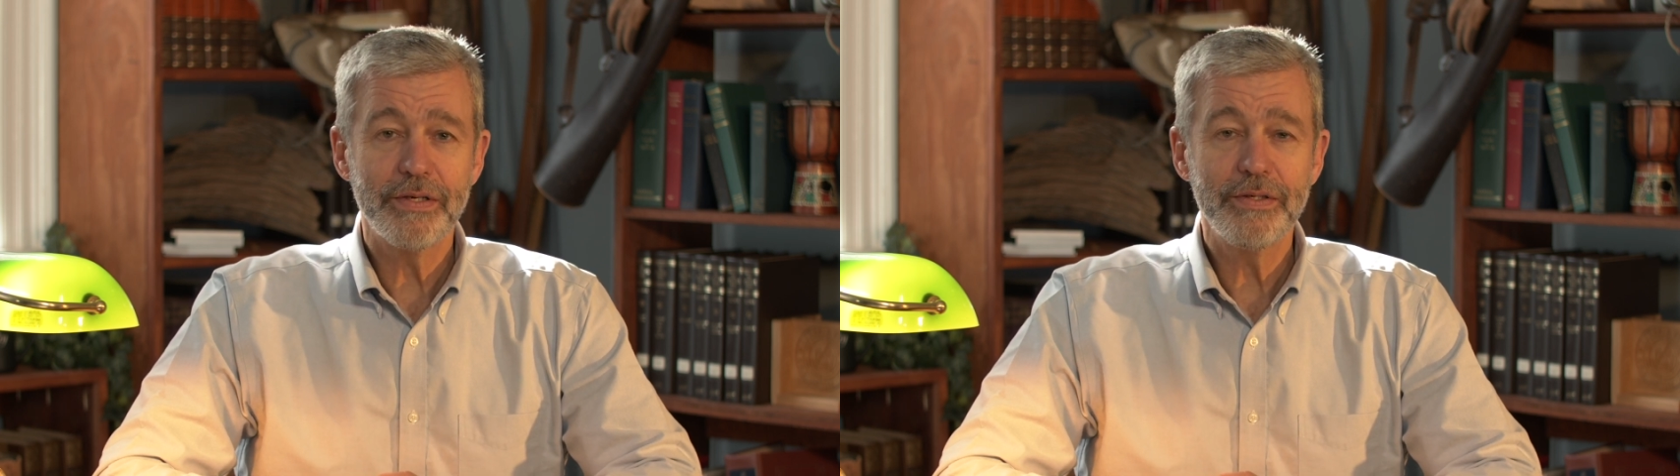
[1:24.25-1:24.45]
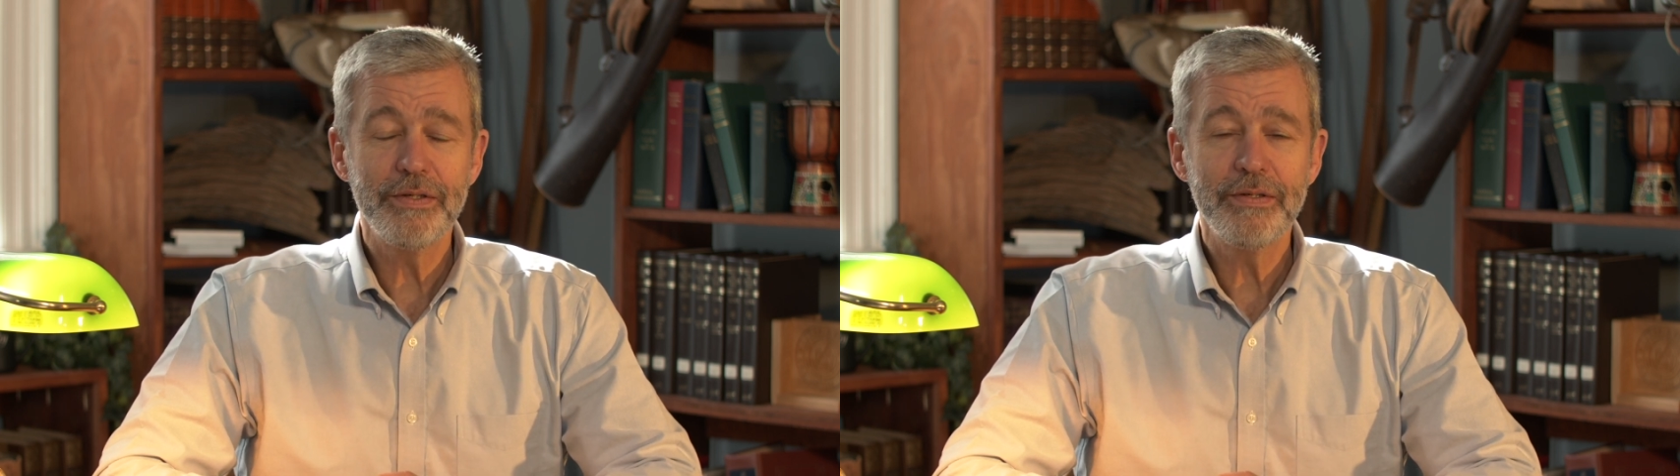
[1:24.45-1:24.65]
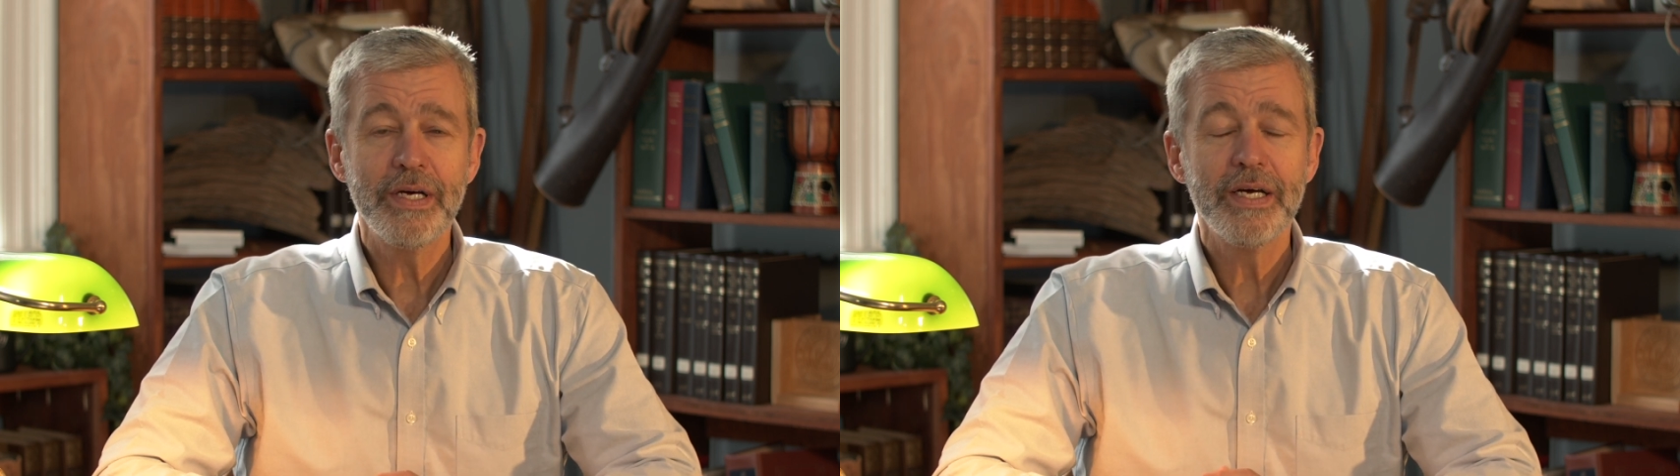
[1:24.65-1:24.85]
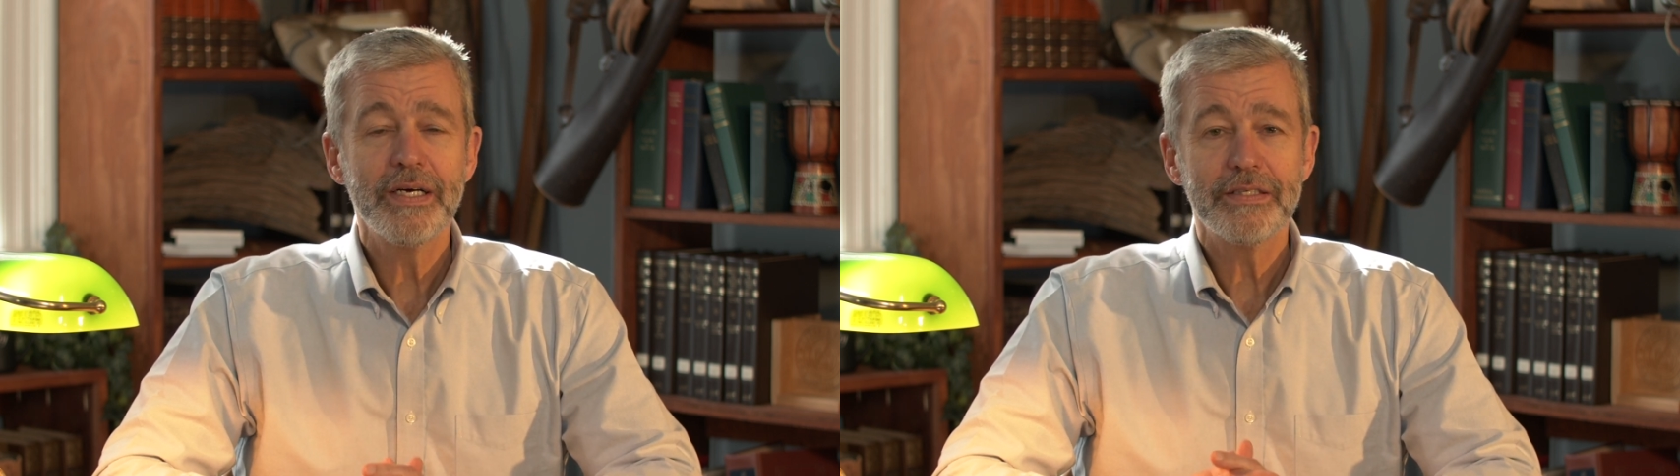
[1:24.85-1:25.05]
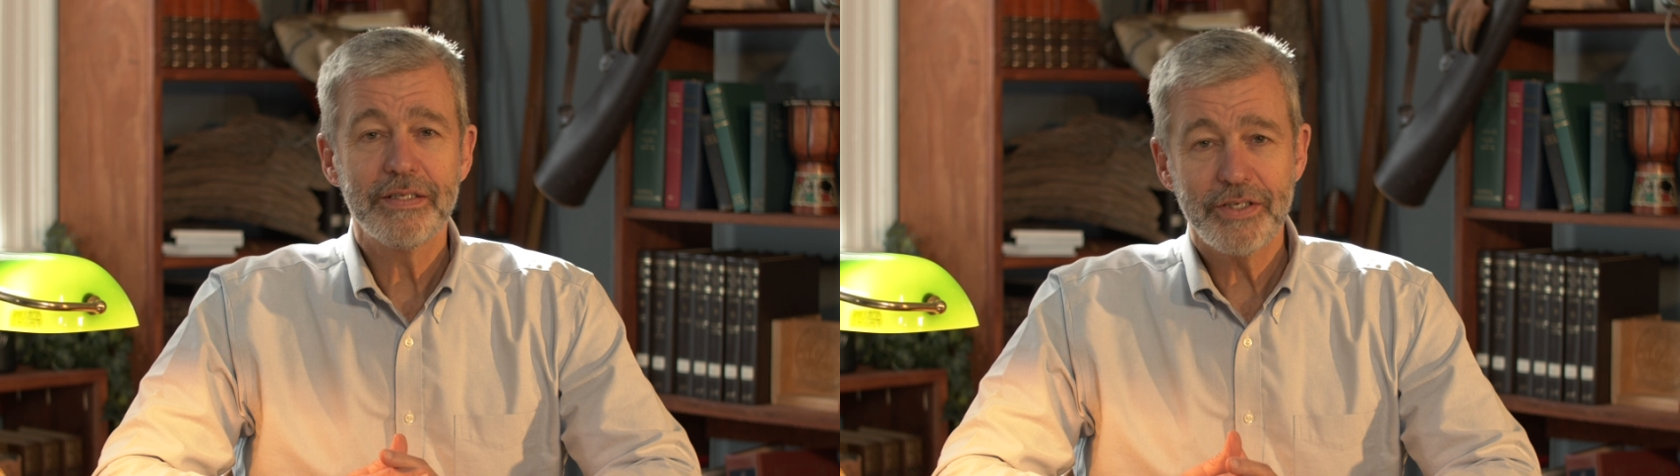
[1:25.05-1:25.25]
new
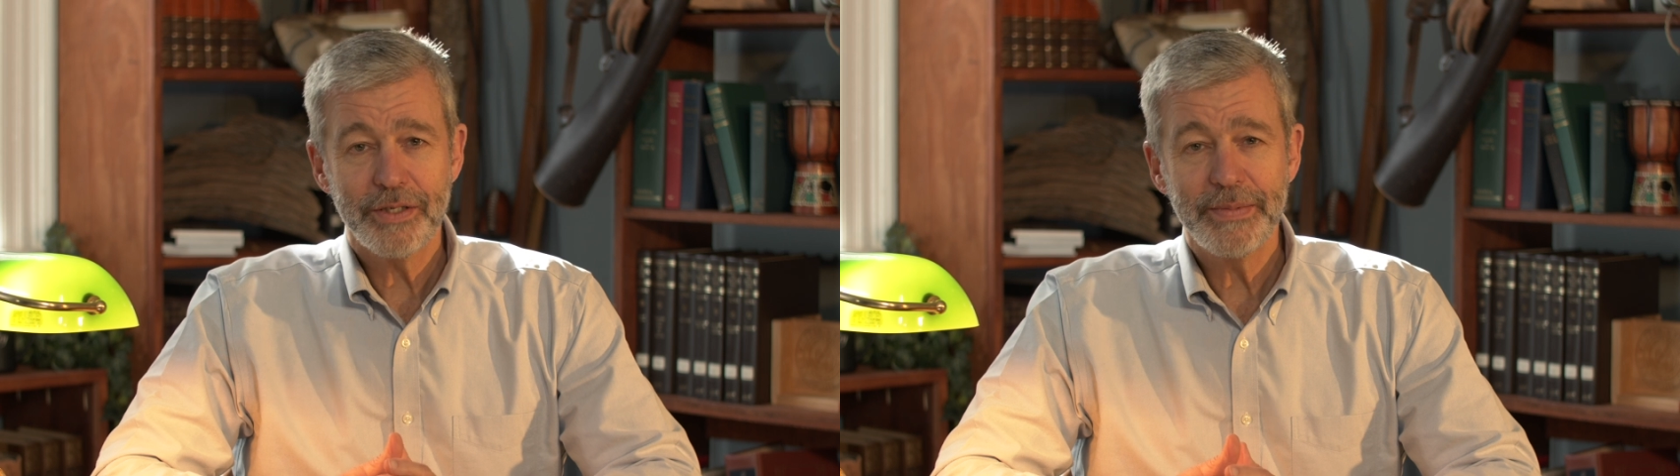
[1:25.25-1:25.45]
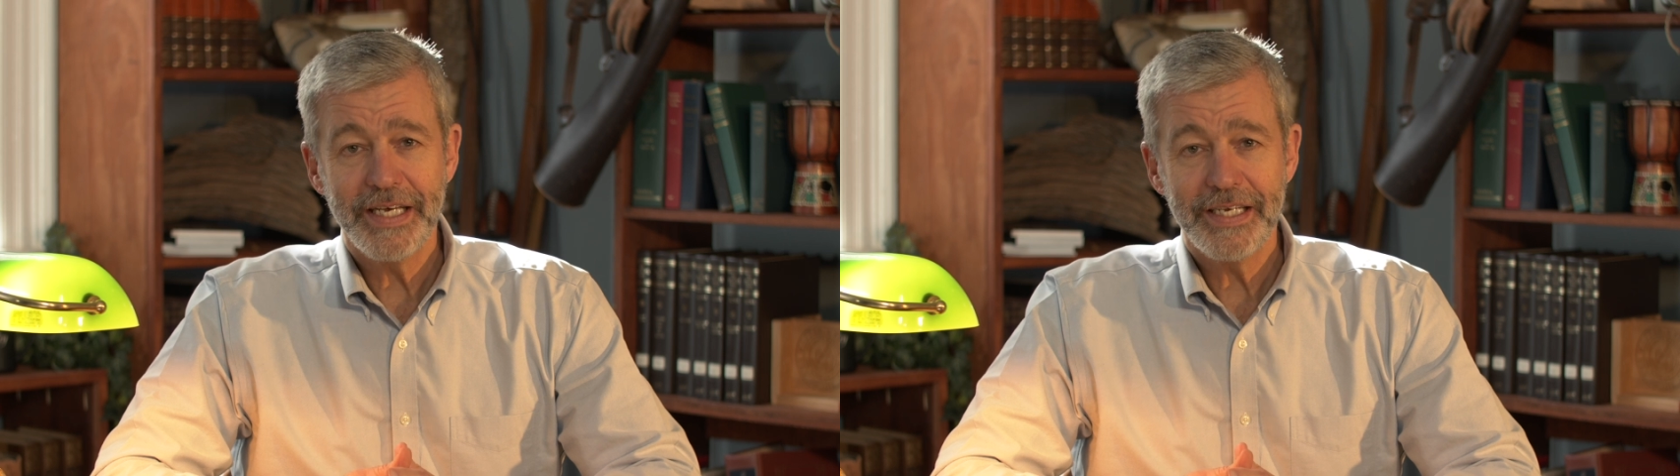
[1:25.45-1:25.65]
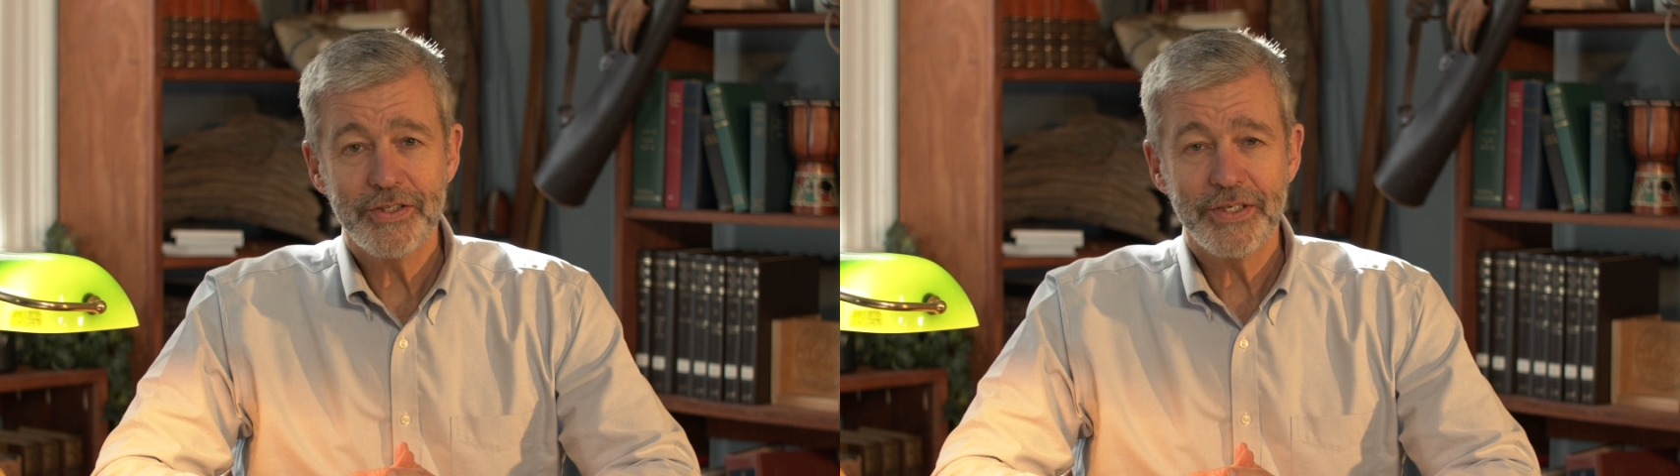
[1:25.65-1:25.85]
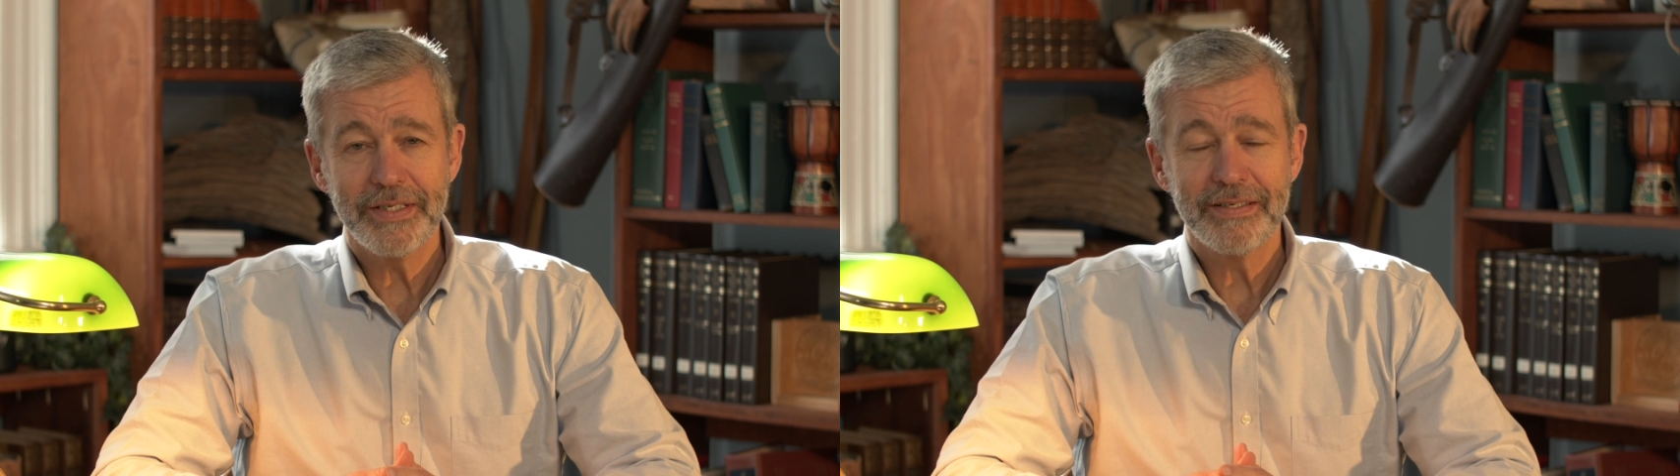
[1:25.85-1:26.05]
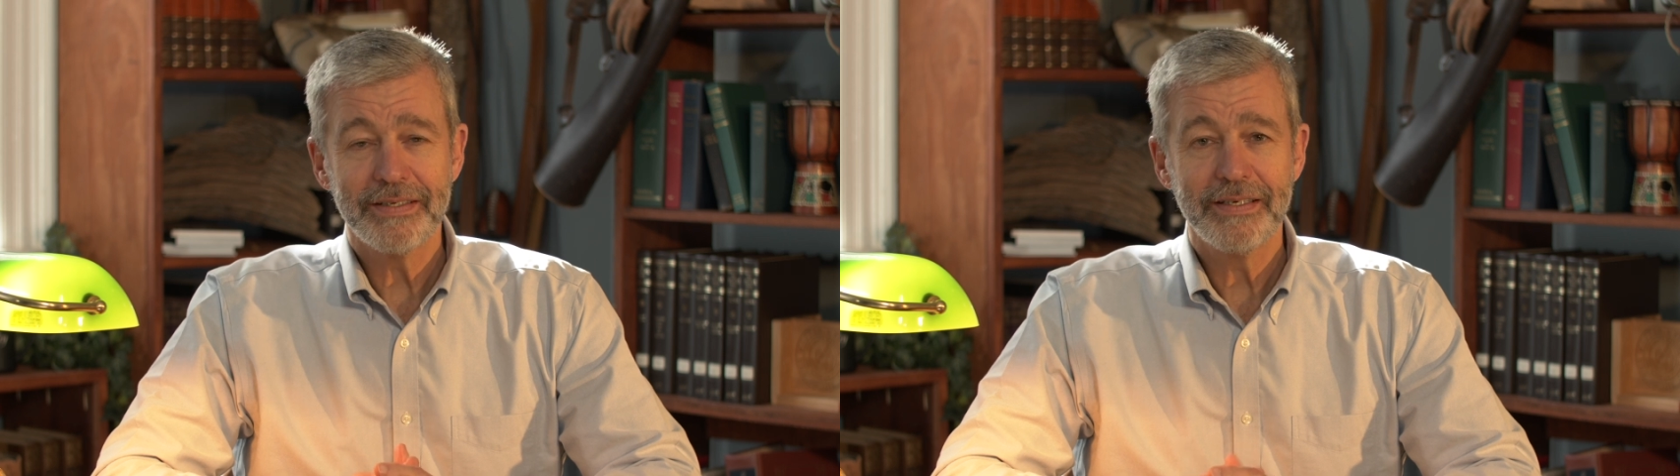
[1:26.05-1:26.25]
determination